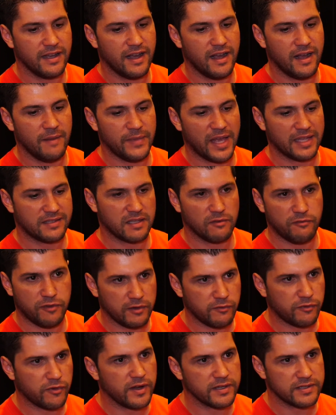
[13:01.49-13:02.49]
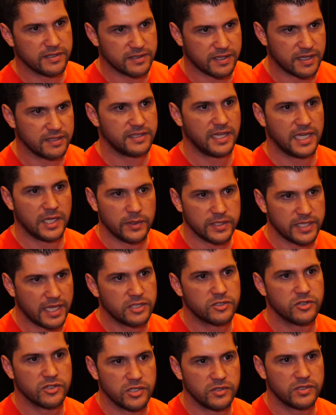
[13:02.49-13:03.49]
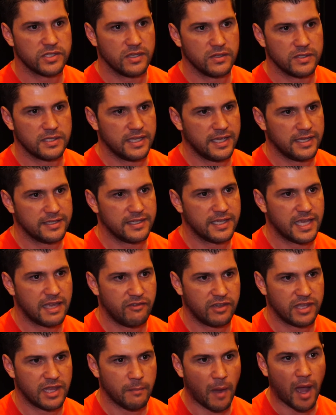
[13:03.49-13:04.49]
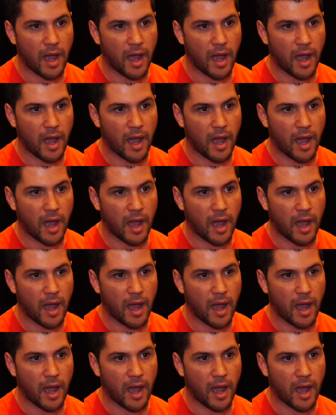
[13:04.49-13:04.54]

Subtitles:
and that's the fun for us, is continuing to introduce those things and giving them